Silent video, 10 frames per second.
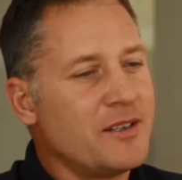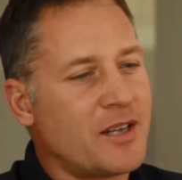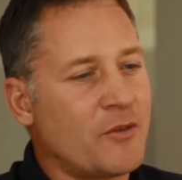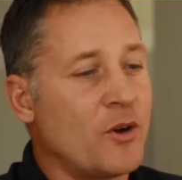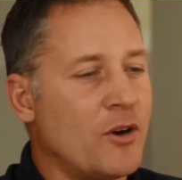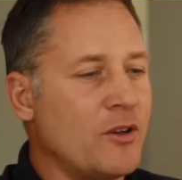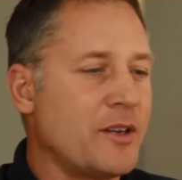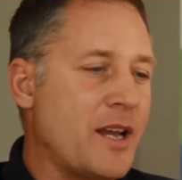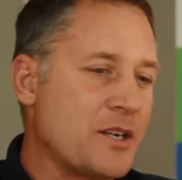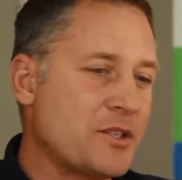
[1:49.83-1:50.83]
down the hall
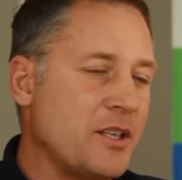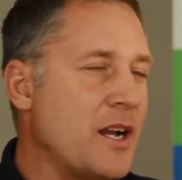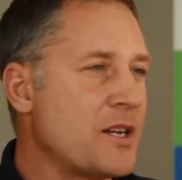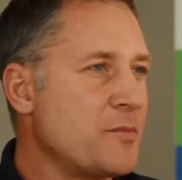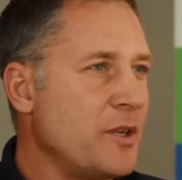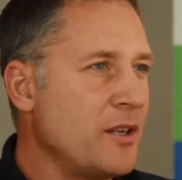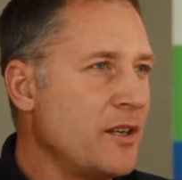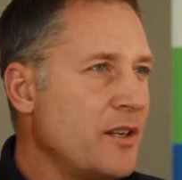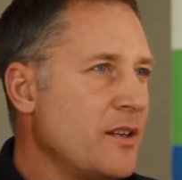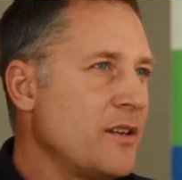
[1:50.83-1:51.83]
and actually asked me
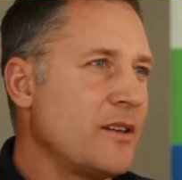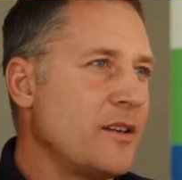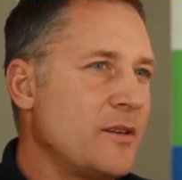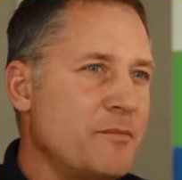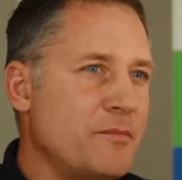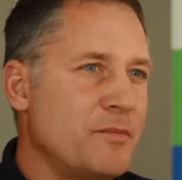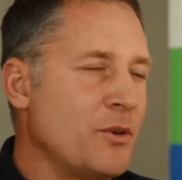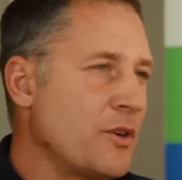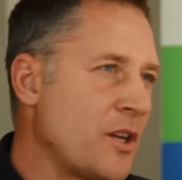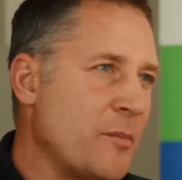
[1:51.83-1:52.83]

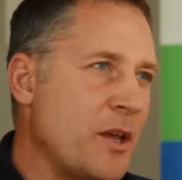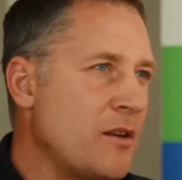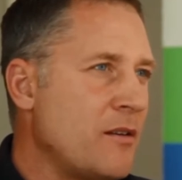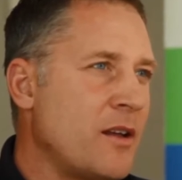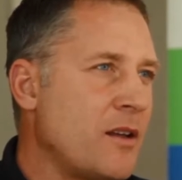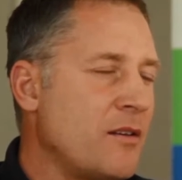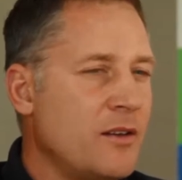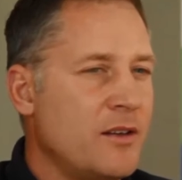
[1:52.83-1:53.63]
to come in, and